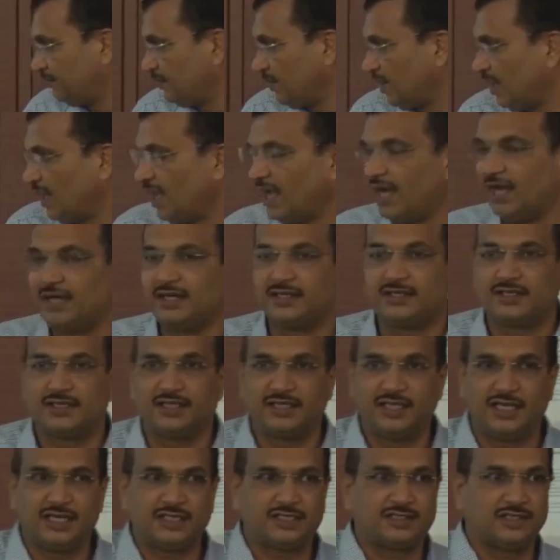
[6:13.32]
and
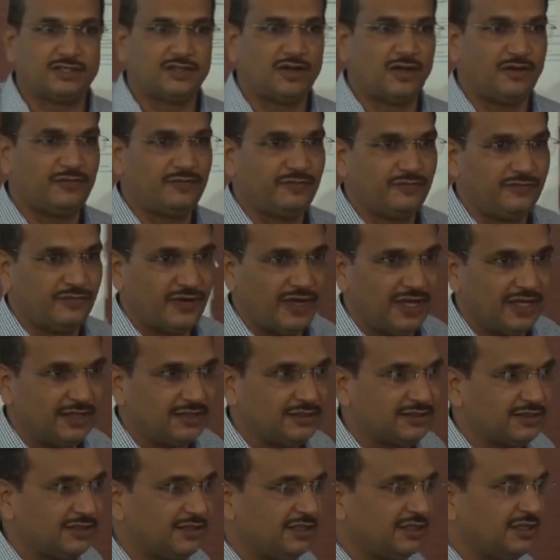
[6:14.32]
creation of
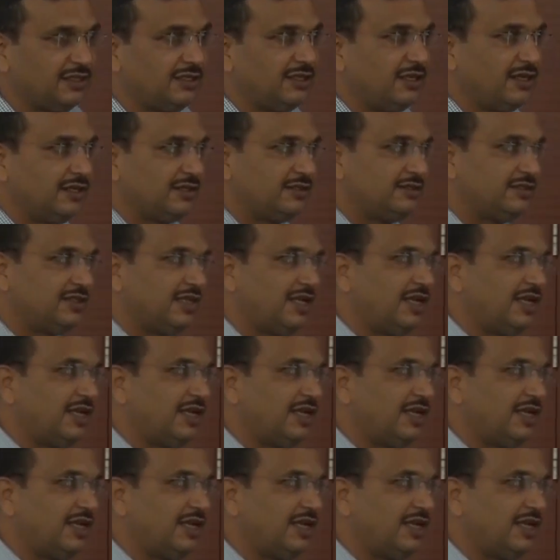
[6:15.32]
wealth. They